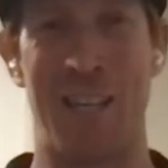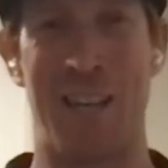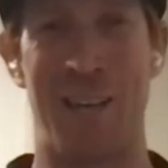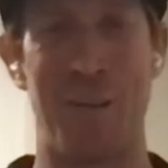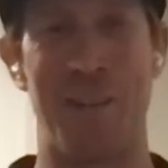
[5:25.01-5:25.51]

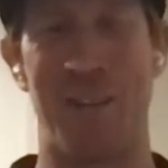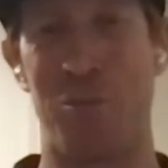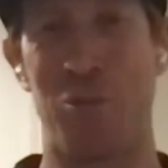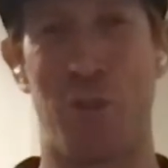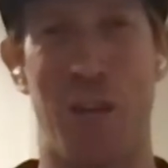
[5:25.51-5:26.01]
I mean, I'm
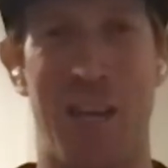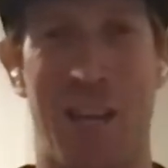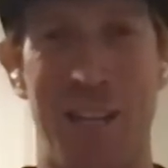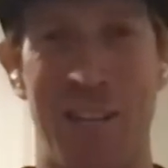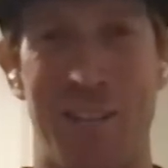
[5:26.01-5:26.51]
sure they
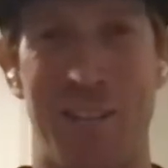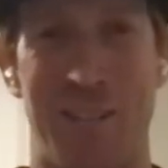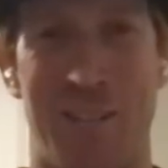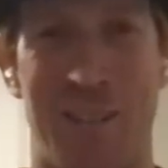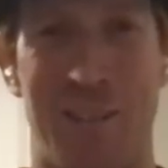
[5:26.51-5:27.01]
hate
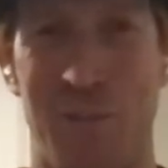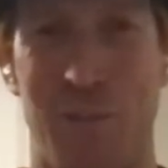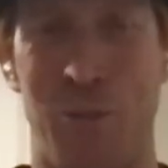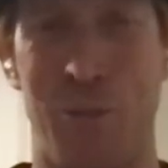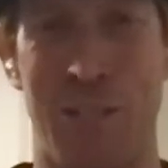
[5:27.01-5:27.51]
like
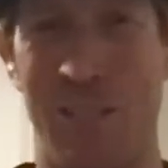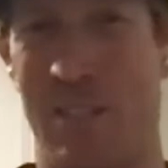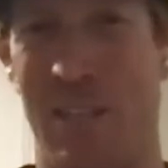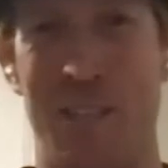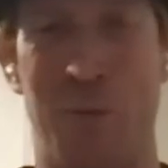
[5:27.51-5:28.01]
losing
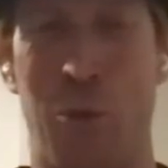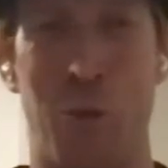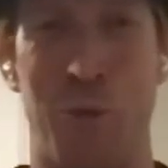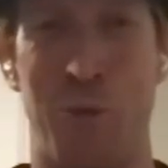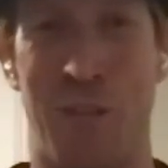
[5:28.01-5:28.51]
as we
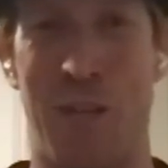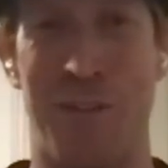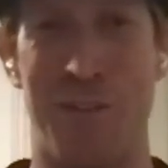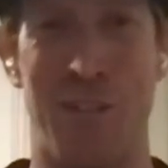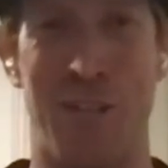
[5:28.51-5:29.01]
all, none of
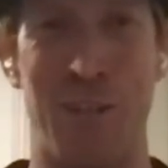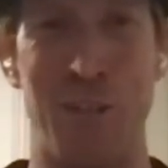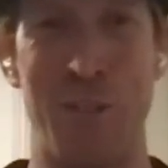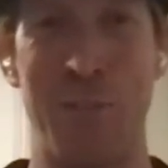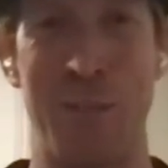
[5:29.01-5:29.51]
us like
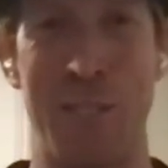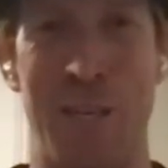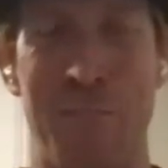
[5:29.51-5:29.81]
losing, but